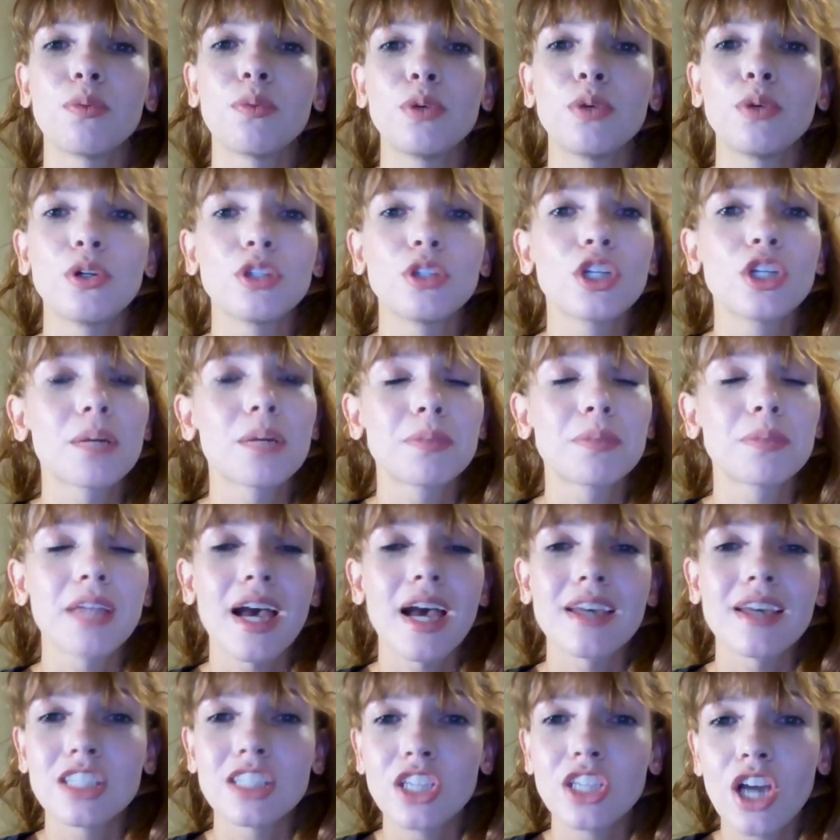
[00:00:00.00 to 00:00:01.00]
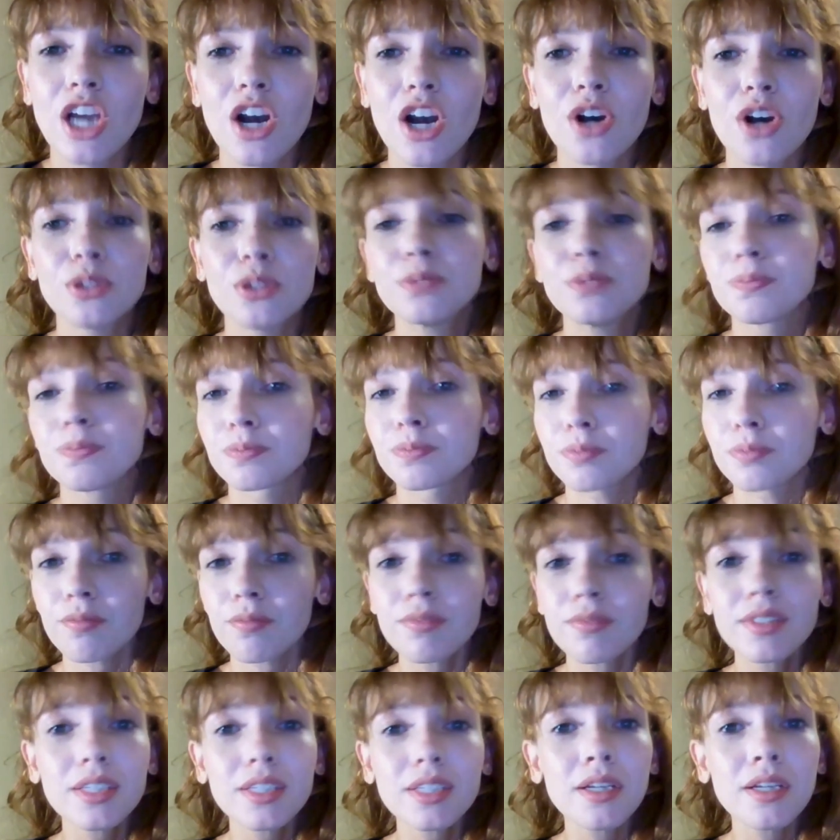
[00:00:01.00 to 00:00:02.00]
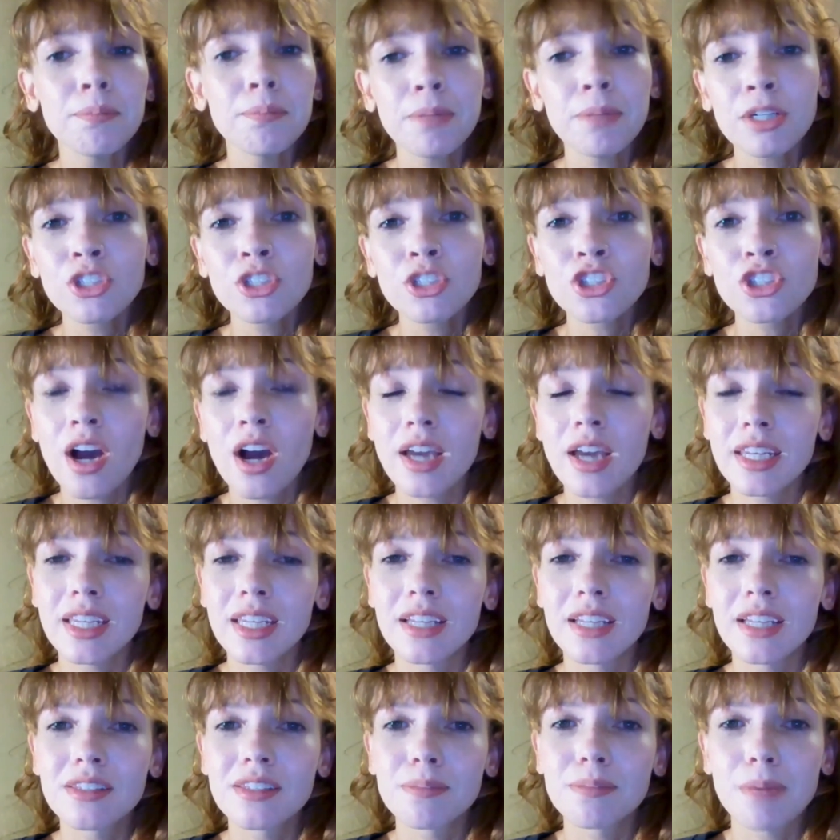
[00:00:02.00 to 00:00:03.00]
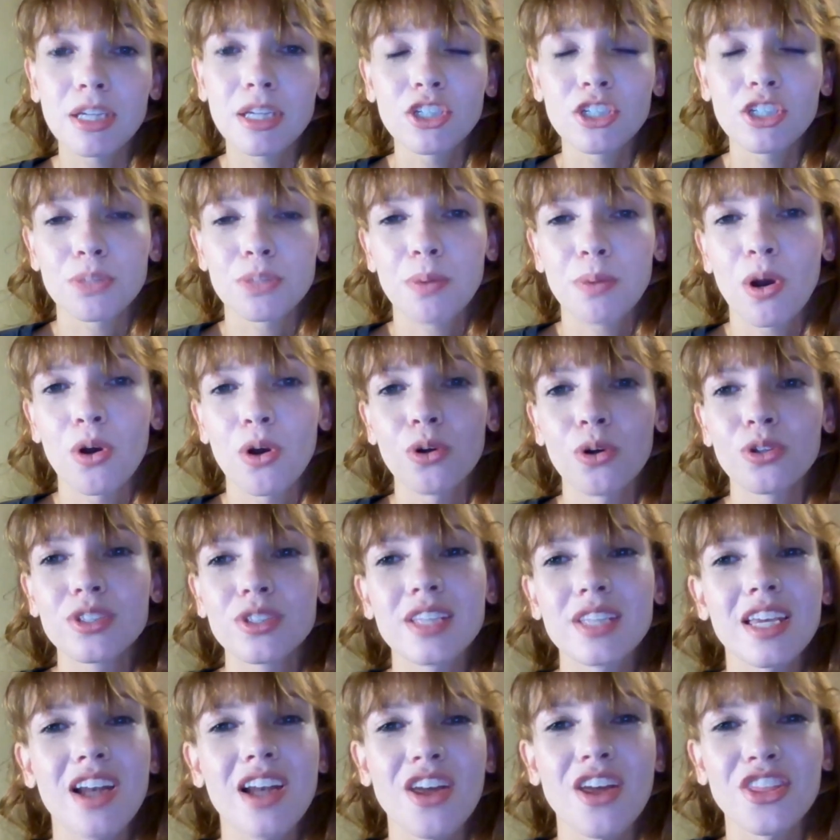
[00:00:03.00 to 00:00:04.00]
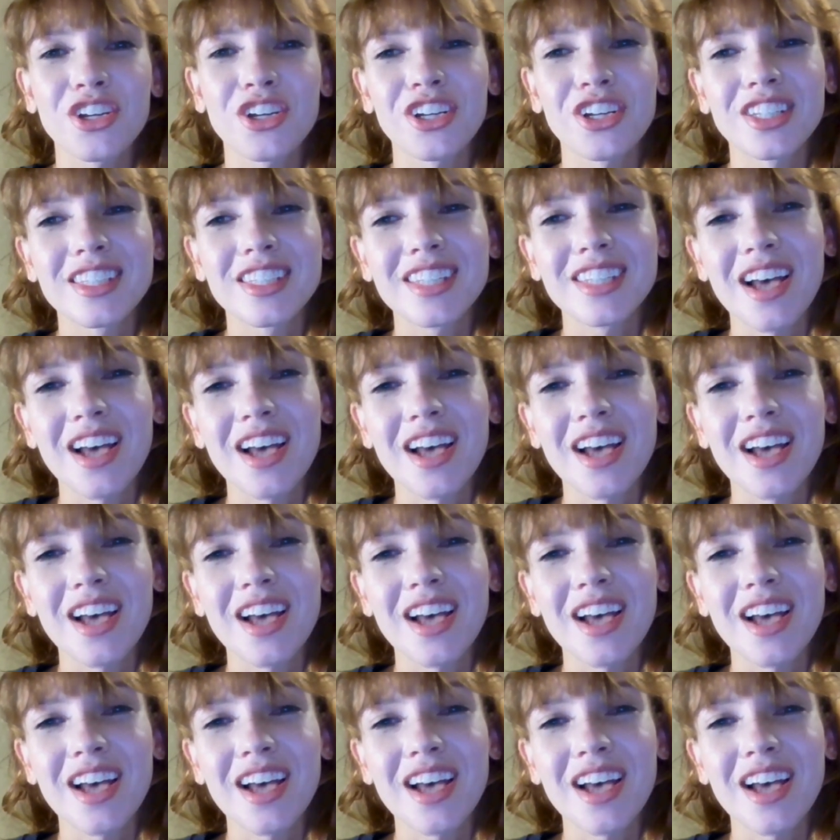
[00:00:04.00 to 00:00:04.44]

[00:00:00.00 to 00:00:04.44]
we'll look up the SEO, build your audience, manage your posts, and all the good